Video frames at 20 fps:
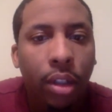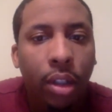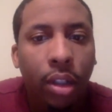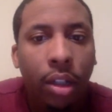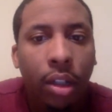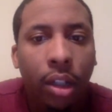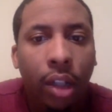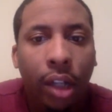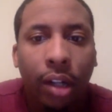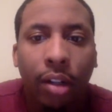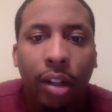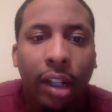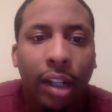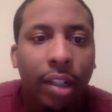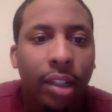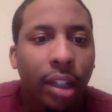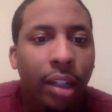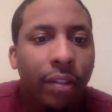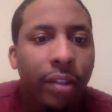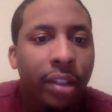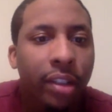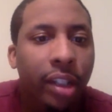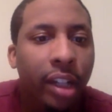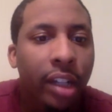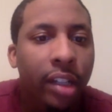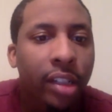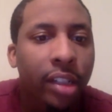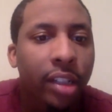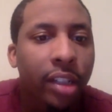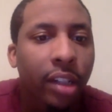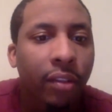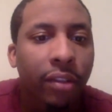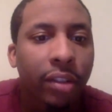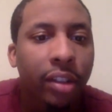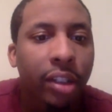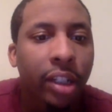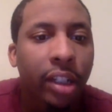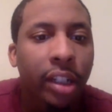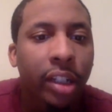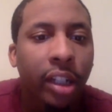I don't like David Johnson. Never
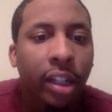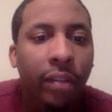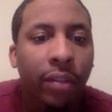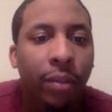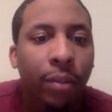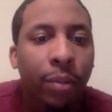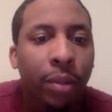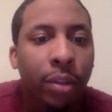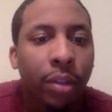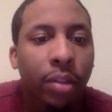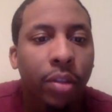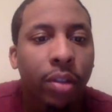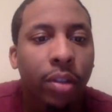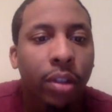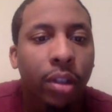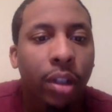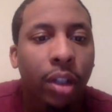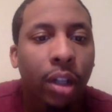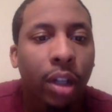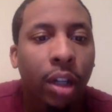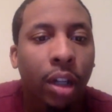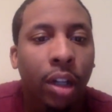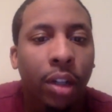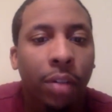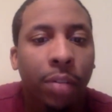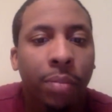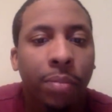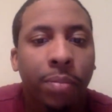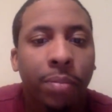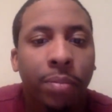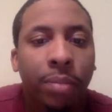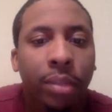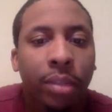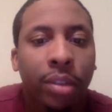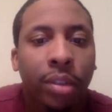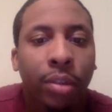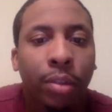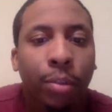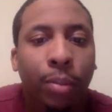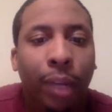did. Never will. It's
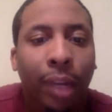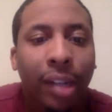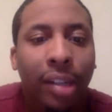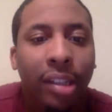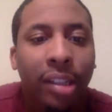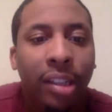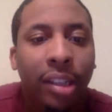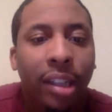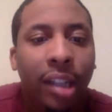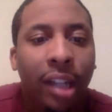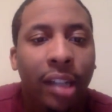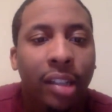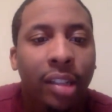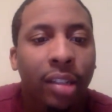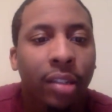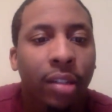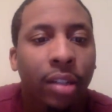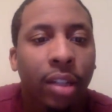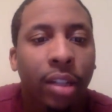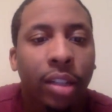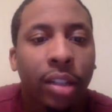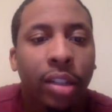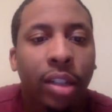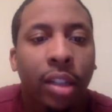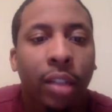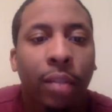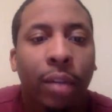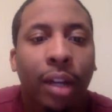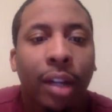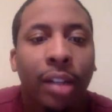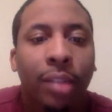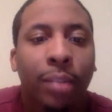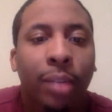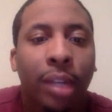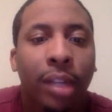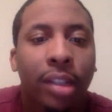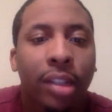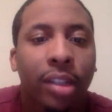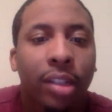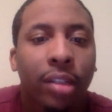too pricey. I still don't understand why his
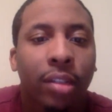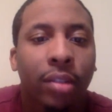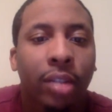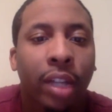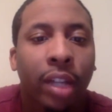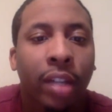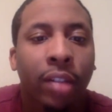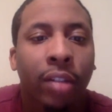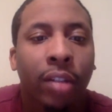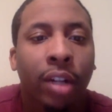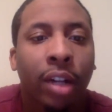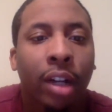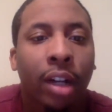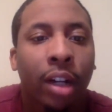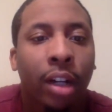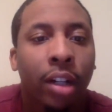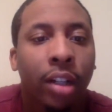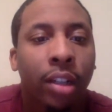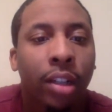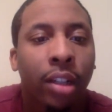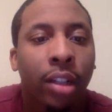price is so daggone high.